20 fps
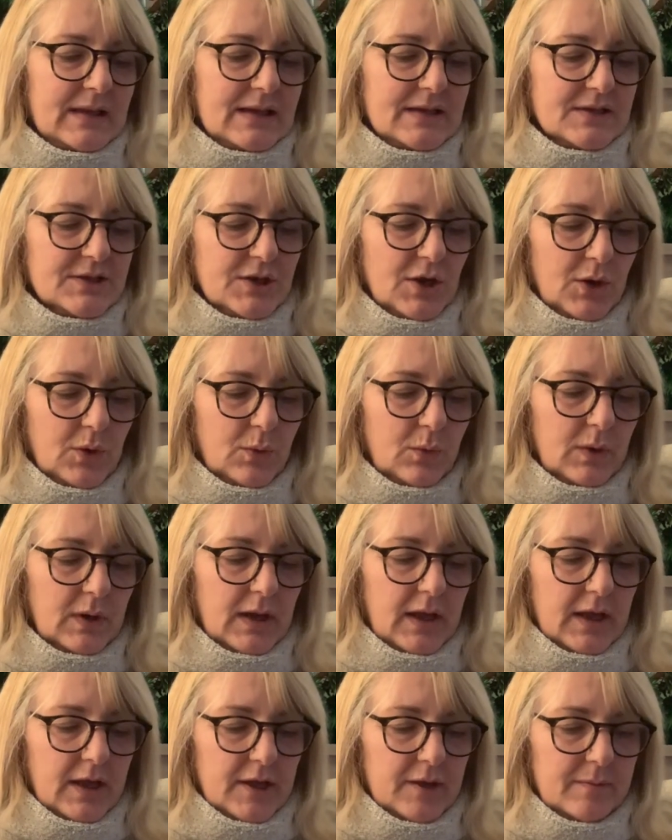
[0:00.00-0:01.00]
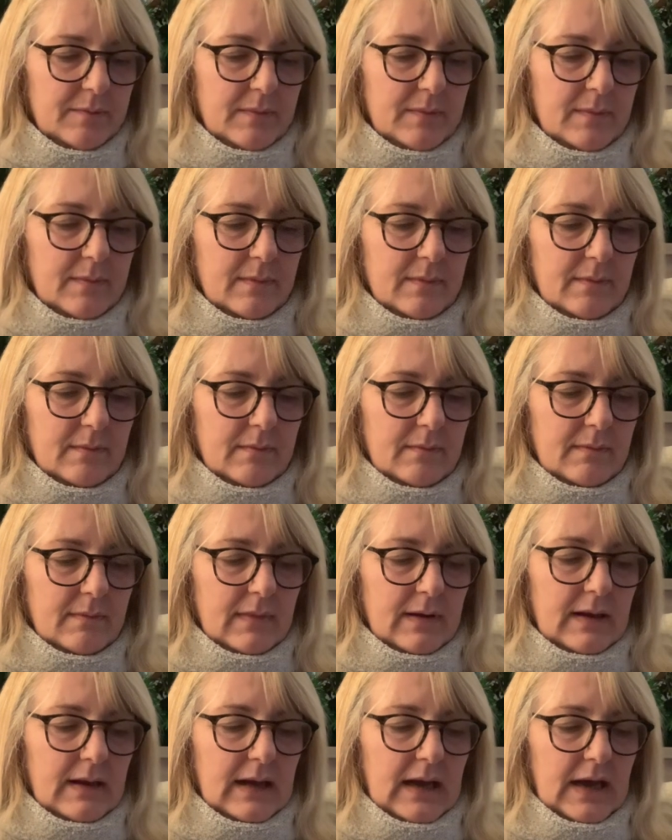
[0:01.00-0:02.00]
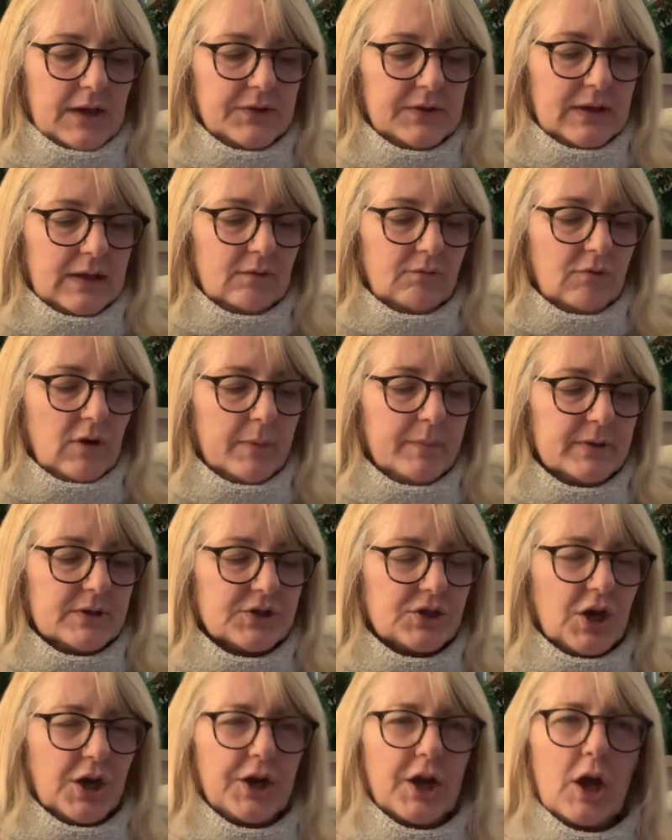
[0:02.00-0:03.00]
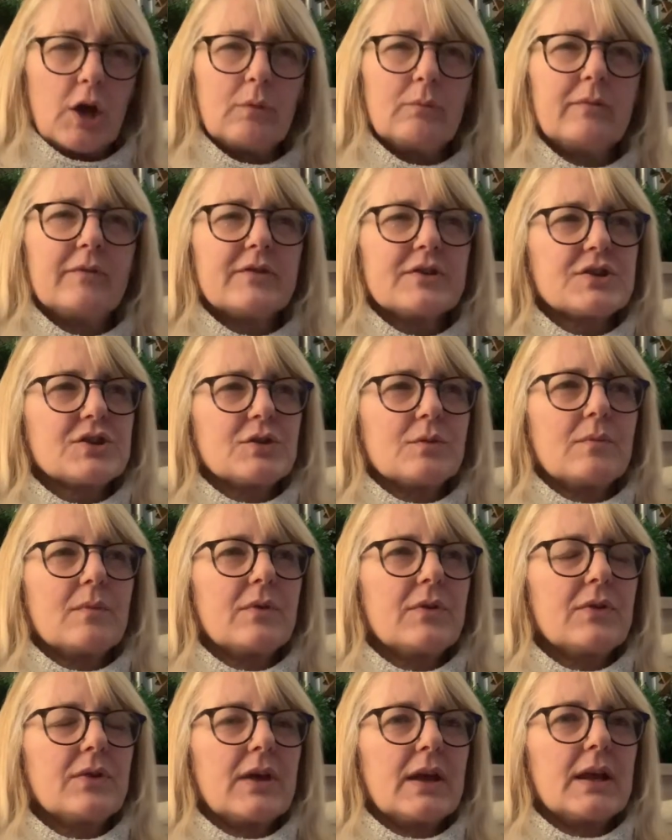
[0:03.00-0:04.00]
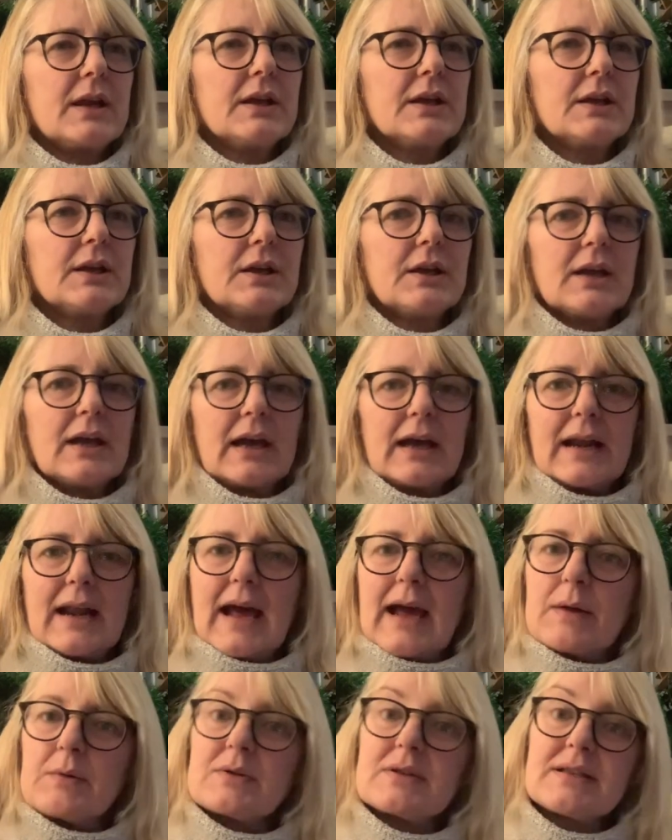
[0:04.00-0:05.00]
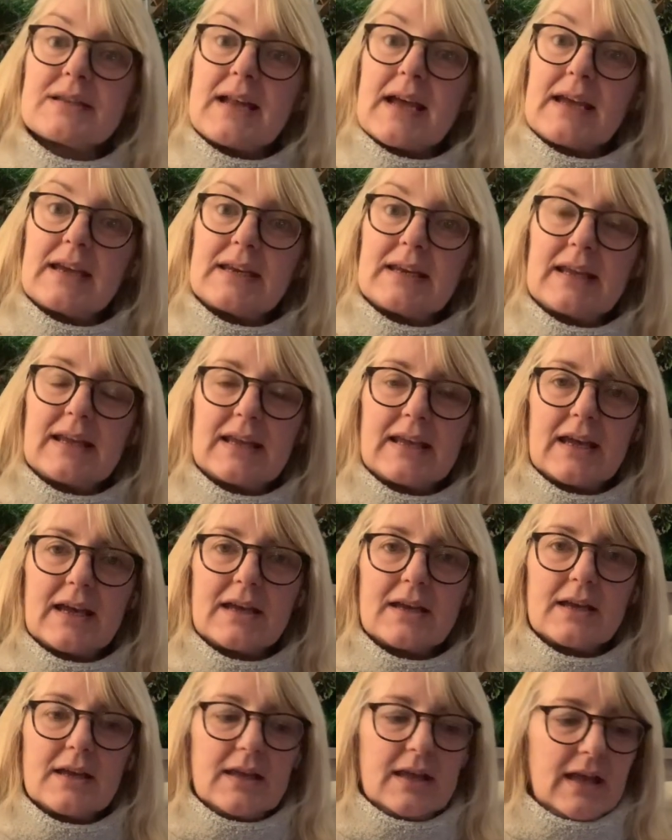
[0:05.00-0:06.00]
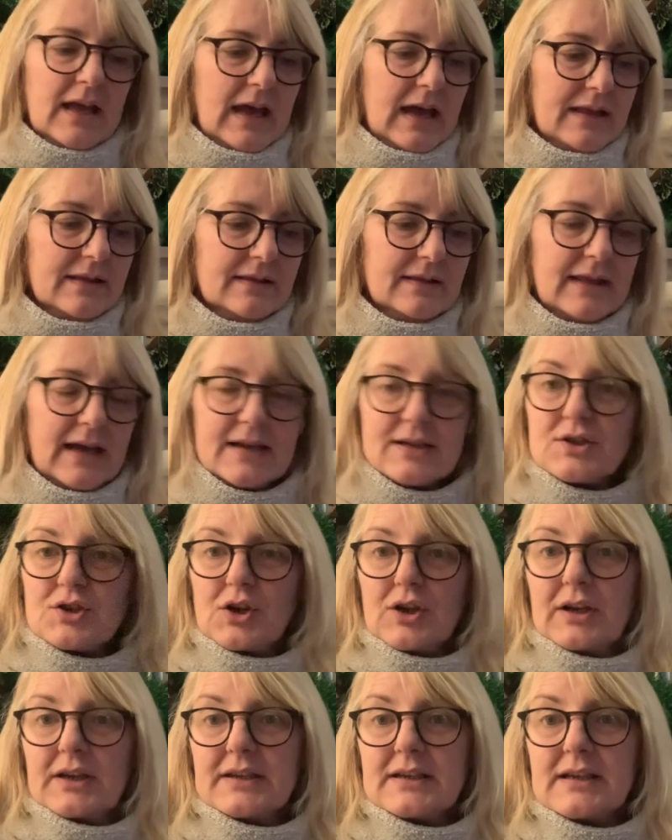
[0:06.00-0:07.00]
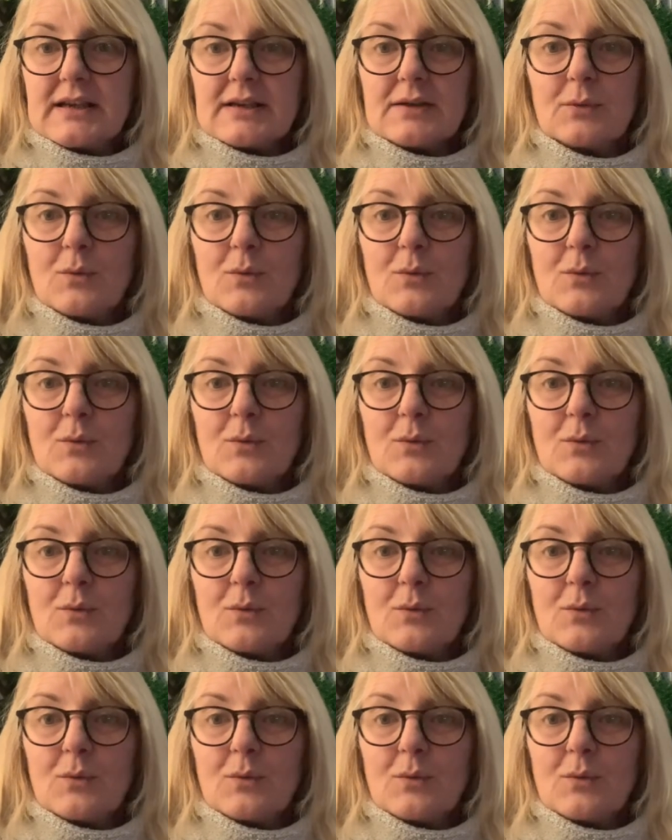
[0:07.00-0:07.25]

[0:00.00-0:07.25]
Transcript: So I think Rob had gone home for something, and I stayed here, and that's all I did.